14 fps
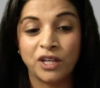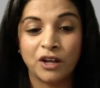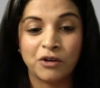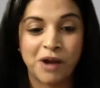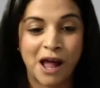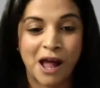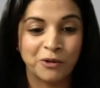
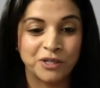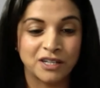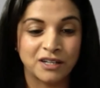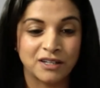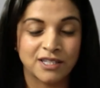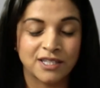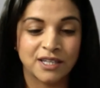around
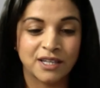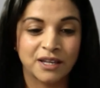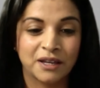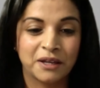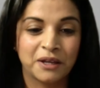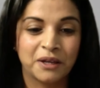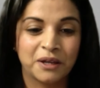us.
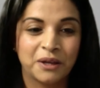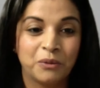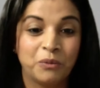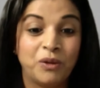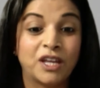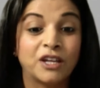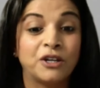
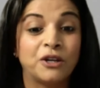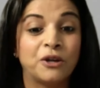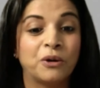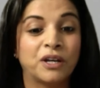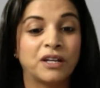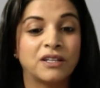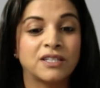We can
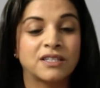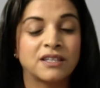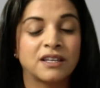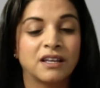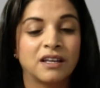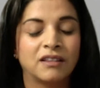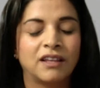notice
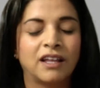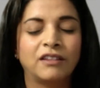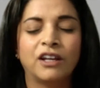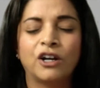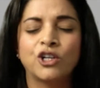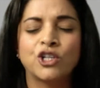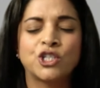that
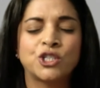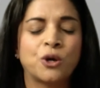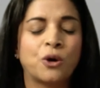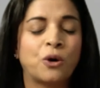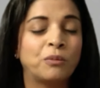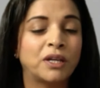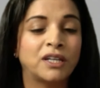there are
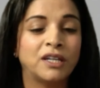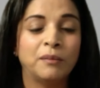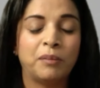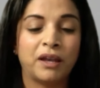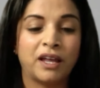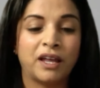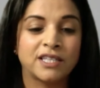so many
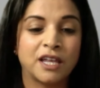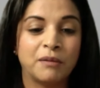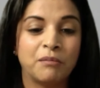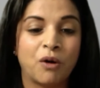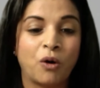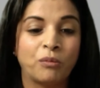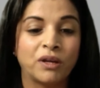pleasant
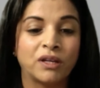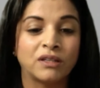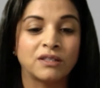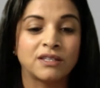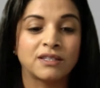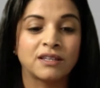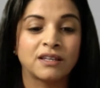
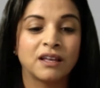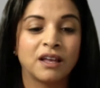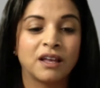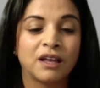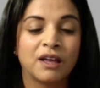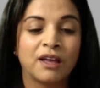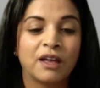moments,
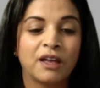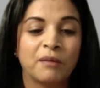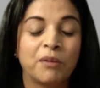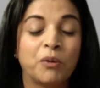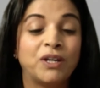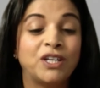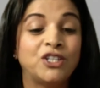but
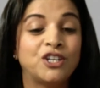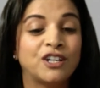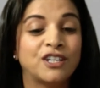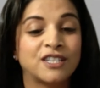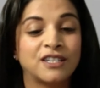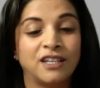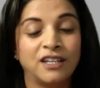we
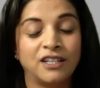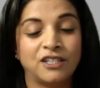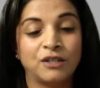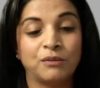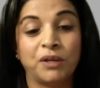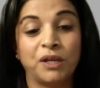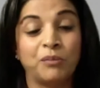just need to
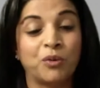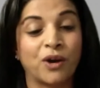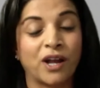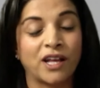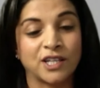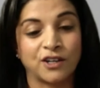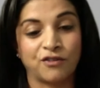be
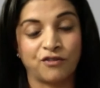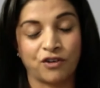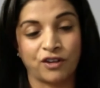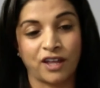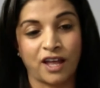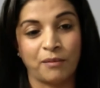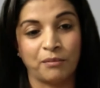present for
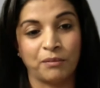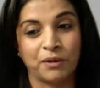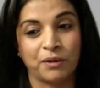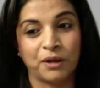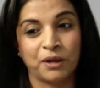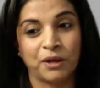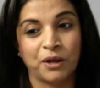them.
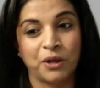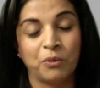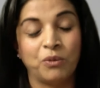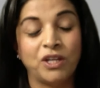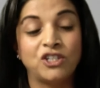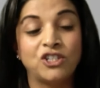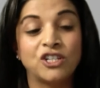
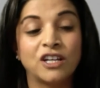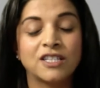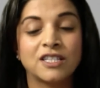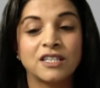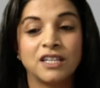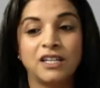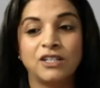We just
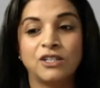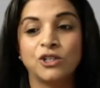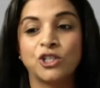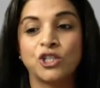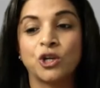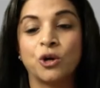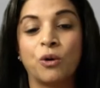need to
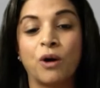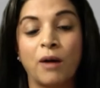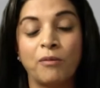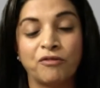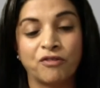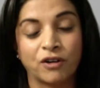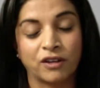show up
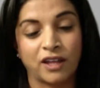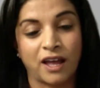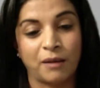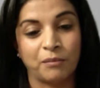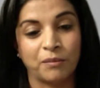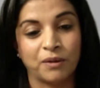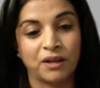for
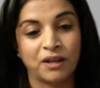them.